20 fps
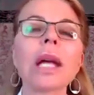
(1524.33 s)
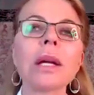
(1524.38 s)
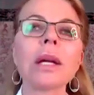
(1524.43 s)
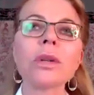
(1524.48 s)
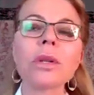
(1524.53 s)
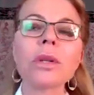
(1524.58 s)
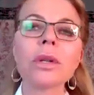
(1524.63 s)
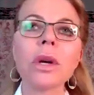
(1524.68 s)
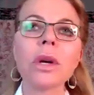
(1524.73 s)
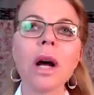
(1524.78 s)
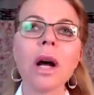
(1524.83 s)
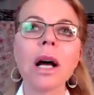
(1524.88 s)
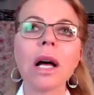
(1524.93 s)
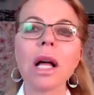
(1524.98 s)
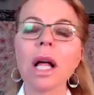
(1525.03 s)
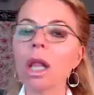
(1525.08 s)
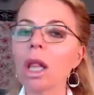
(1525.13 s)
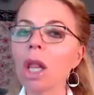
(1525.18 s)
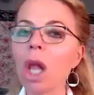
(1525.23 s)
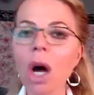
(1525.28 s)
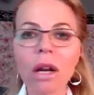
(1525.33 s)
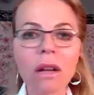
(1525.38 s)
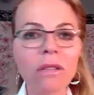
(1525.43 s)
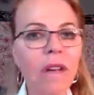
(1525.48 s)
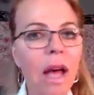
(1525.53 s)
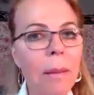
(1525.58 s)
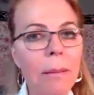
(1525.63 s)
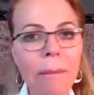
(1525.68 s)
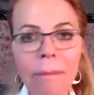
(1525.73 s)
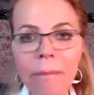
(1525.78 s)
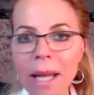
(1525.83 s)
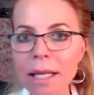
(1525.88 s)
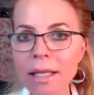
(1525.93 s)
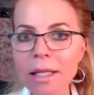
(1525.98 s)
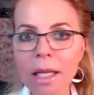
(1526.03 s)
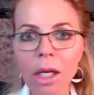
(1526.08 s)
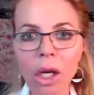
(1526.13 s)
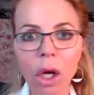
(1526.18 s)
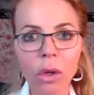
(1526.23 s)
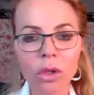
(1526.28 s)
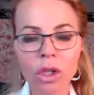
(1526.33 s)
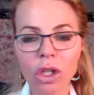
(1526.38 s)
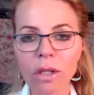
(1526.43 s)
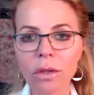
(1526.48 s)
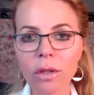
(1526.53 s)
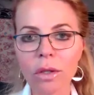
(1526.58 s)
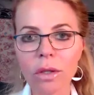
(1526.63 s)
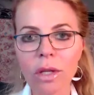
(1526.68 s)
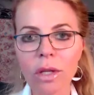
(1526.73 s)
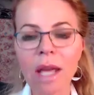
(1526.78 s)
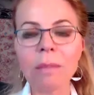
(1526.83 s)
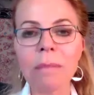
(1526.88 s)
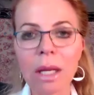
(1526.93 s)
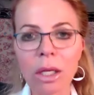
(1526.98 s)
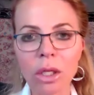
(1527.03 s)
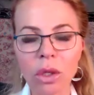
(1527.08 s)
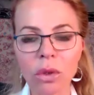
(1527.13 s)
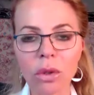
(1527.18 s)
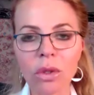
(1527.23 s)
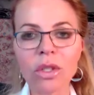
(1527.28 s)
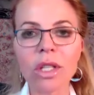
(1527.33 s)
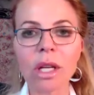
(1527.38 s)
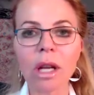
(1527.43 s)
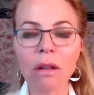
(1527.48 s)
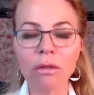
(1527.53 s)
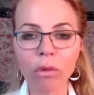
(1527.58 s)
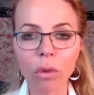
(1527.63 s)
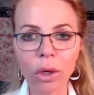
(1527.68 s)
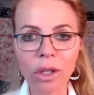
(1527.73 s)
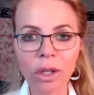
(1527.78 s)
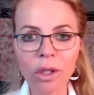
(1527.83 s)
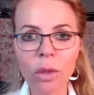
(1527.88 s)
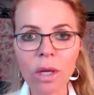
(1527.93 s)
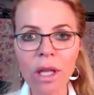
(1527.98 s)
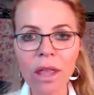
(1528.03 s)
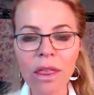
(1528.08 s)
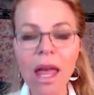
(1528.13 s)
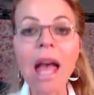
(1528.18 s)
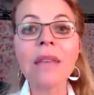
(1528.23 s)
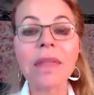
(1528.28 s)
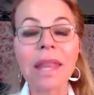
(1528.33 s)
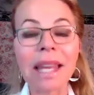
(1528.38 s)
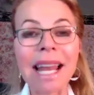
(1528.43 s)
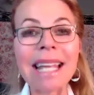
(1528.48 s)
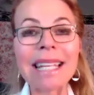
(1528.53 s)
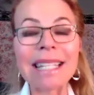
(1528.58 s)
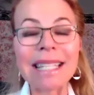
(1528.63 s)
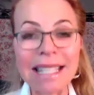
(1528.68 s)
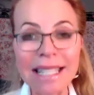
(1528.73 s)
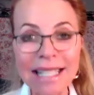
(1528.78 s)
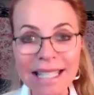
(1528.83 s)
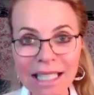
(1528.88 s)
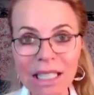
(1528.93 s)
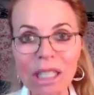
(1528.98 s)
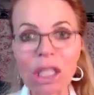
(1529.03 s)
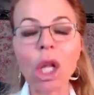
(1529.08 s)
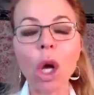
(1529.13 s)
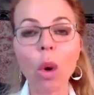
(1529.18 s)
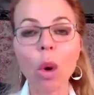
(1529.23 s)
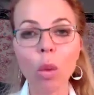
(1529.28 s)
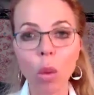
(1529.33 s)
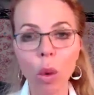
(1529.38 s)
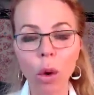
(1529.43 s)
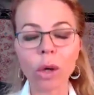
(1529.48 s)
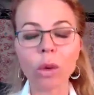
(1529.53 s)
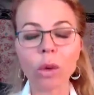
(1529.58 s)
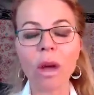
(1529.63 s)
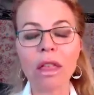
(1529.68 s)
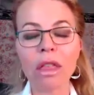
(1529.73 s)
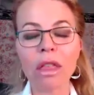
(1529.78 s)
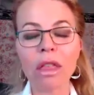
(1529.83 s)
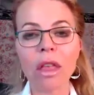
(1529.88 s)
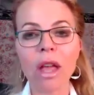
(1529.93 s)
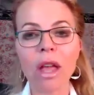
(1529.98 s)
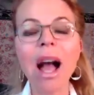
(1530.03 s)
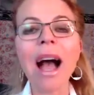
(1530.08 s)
and a lot of amazing coaches and mentors that I've worked with that I still work with.